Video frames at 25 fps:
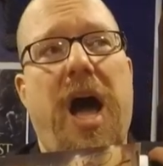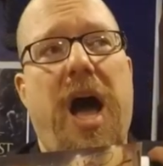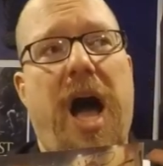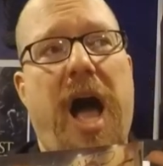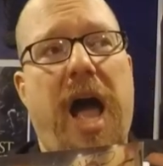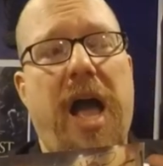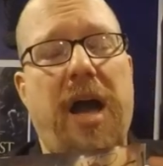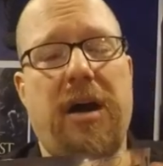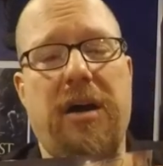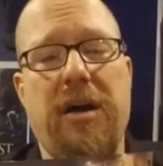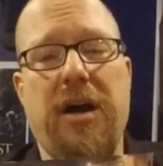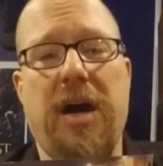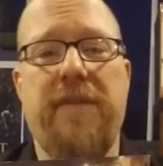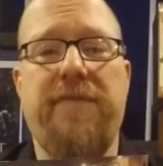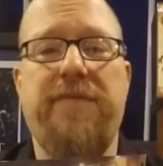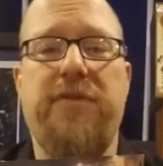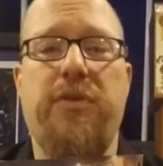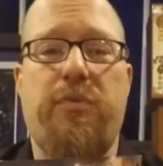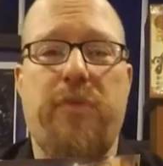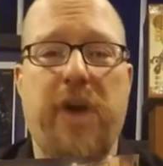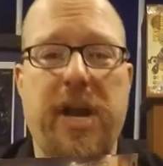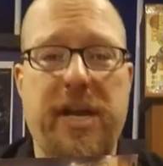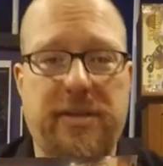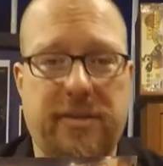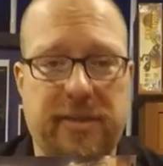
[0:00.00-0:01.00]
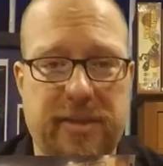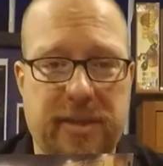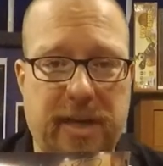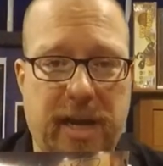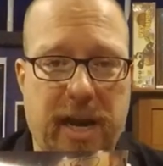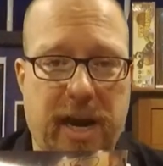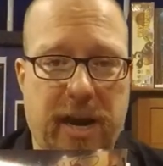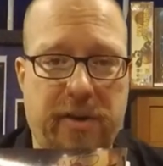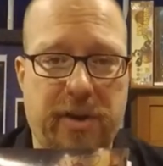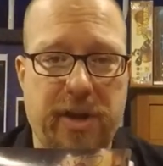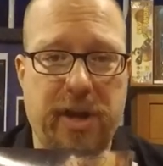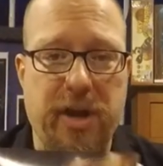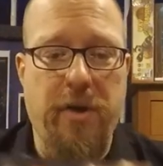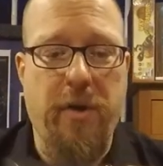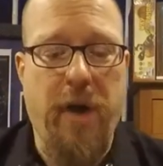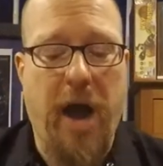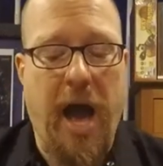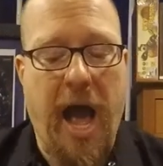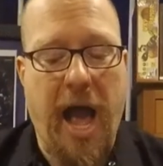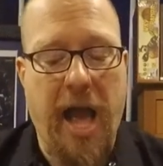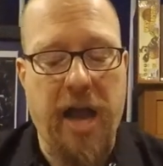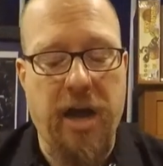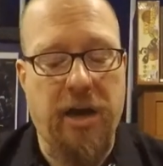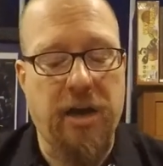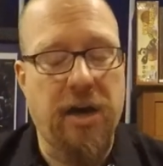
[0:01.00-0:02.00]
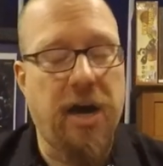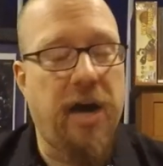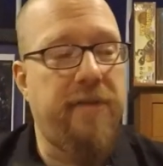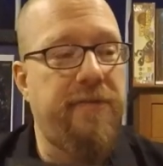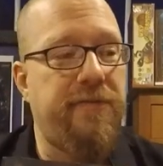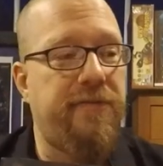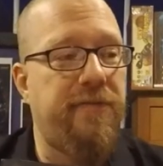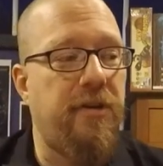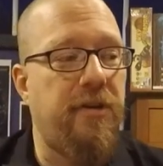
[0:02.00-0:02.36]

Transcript: I love the race scenario. I love